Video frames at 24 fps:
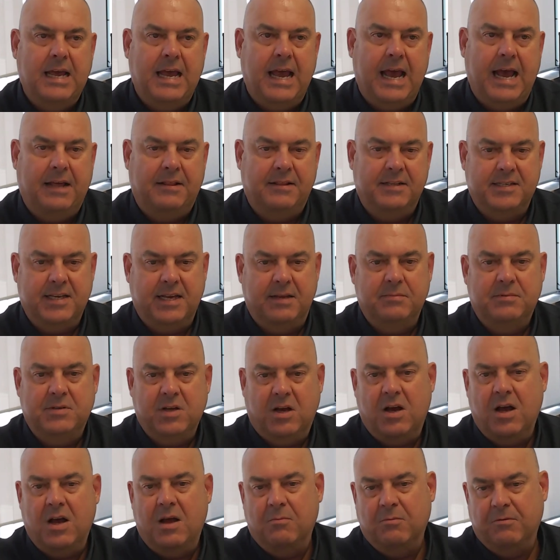At the same
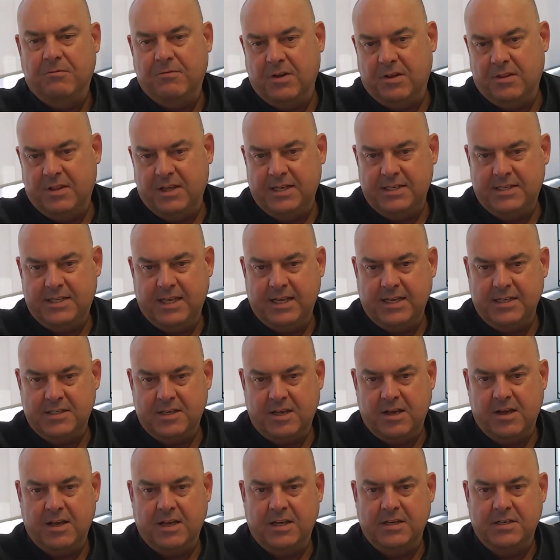time, we've got these things
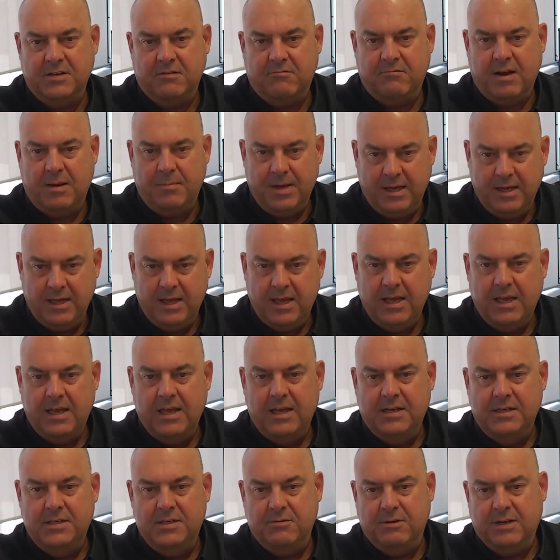going into rubber
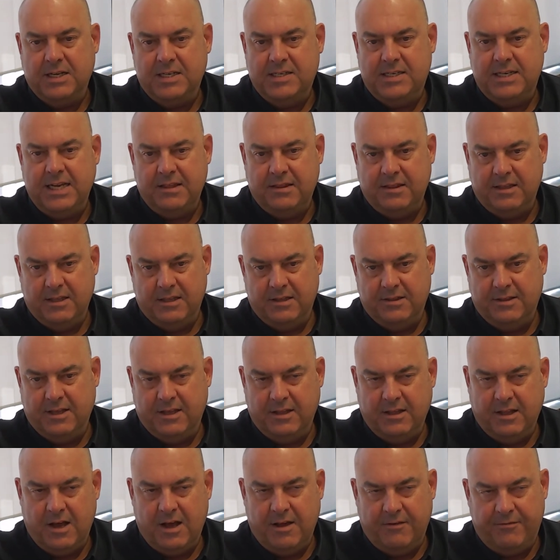to extend the
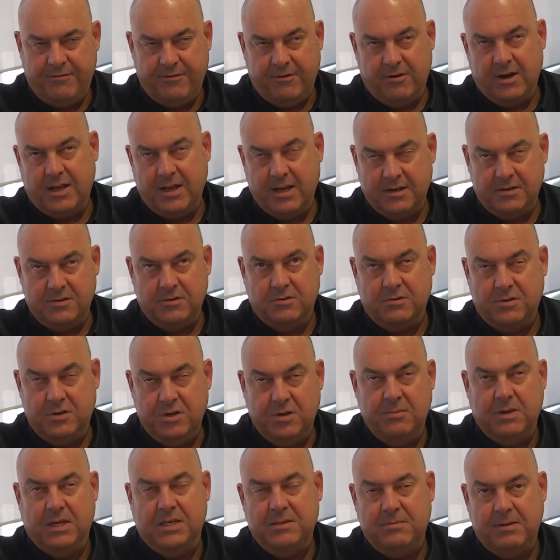life, or I can't talk
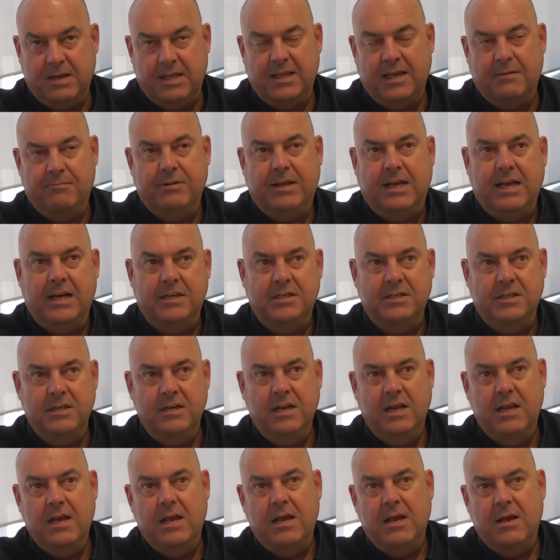too much about the
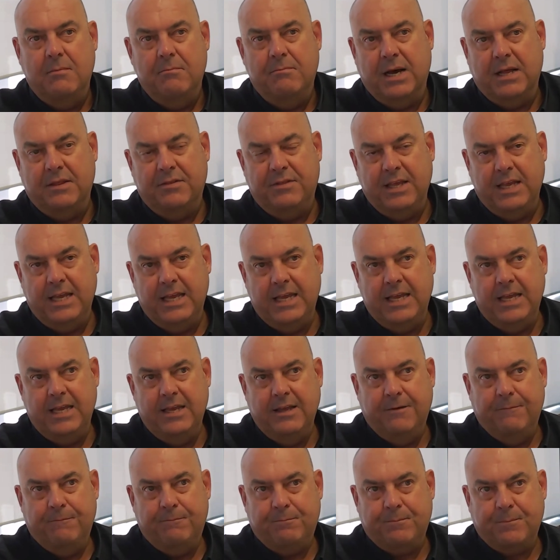application, but the
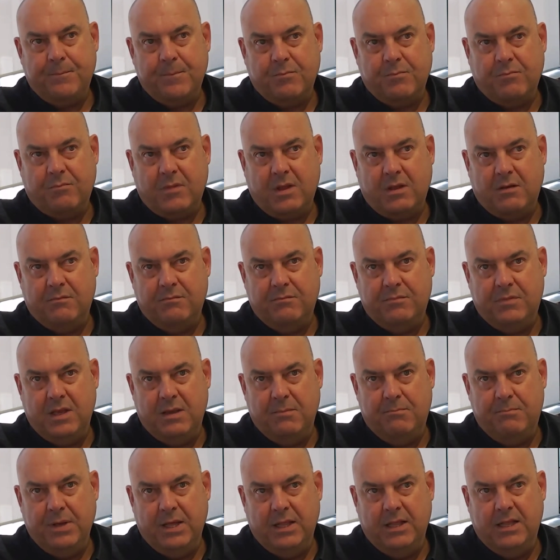
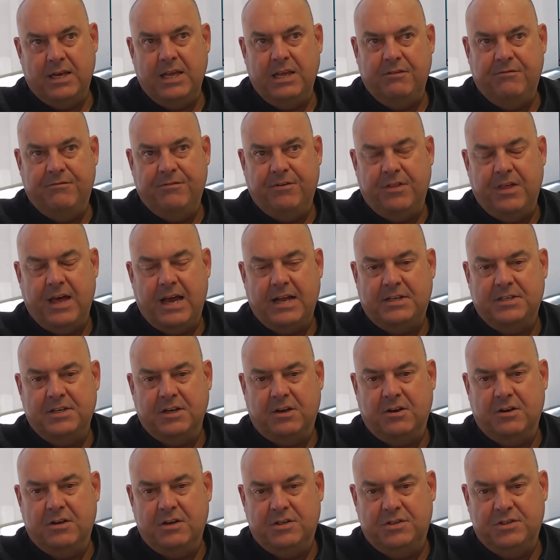ability for that
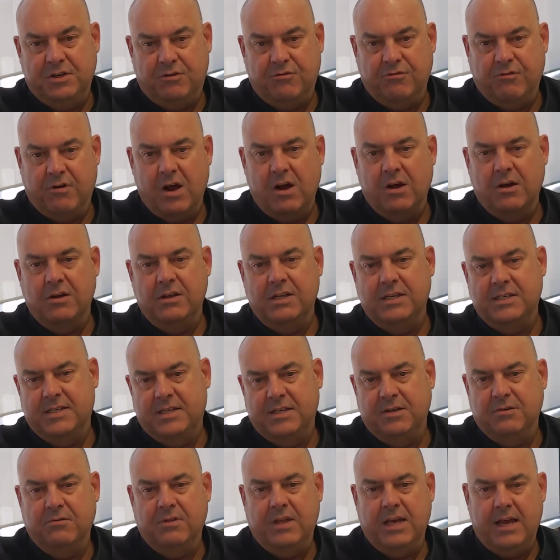to grow is
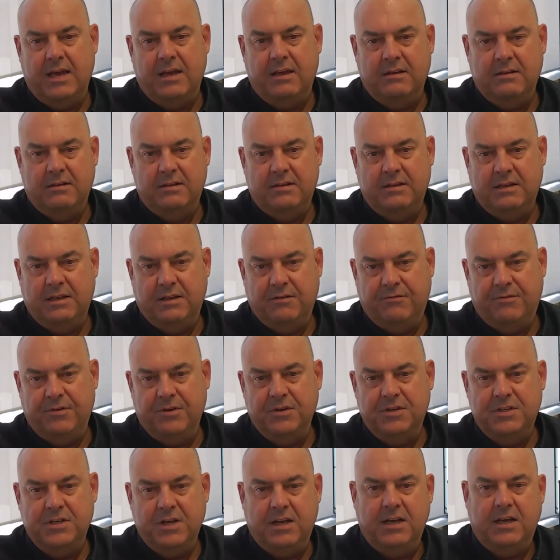still there in
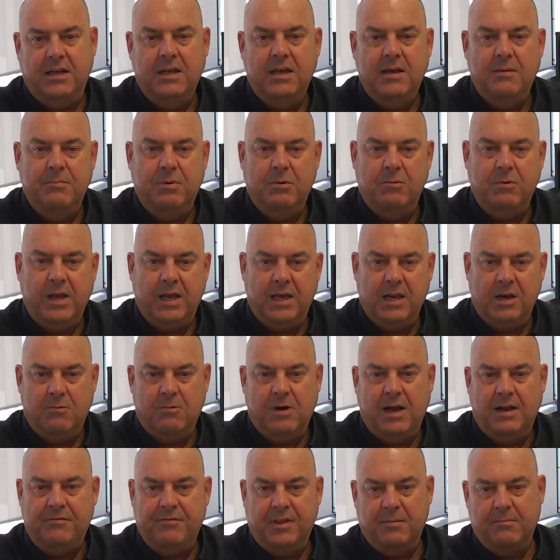future, but we're going to
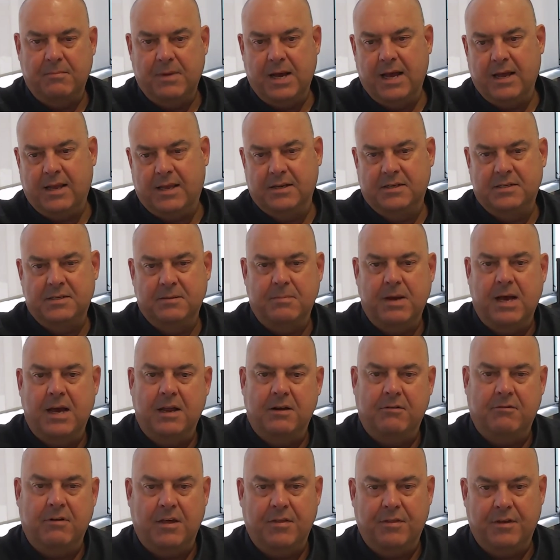wait for the market
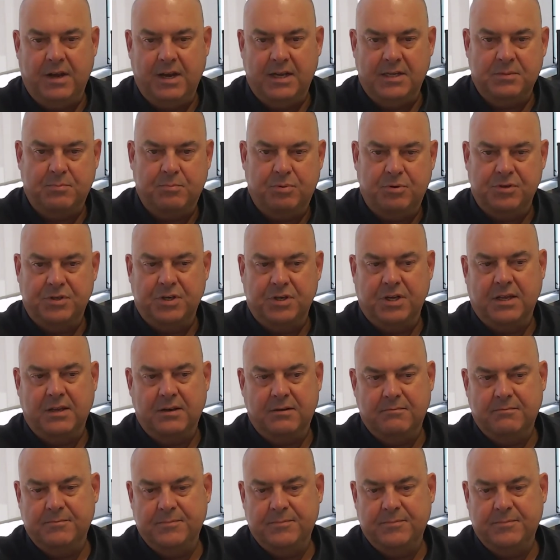demand rather than us pushing it,